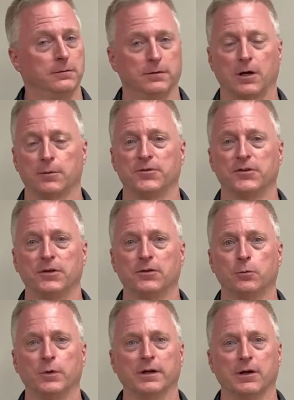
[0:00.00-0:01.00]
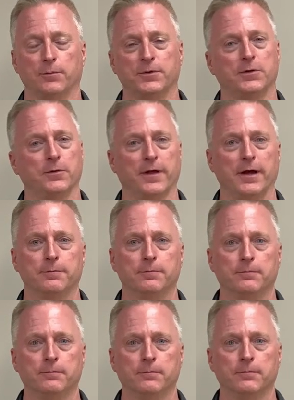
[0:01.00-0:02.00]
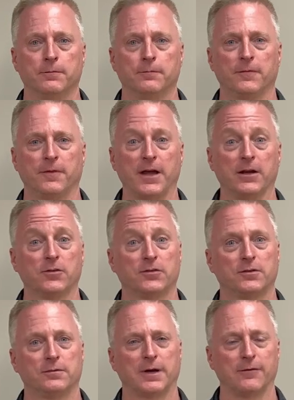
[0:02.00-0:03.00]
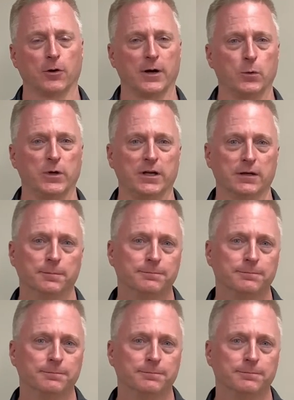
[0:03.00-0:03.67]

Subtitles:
come see us. We can help you do that. Thanks. Have a great weekend.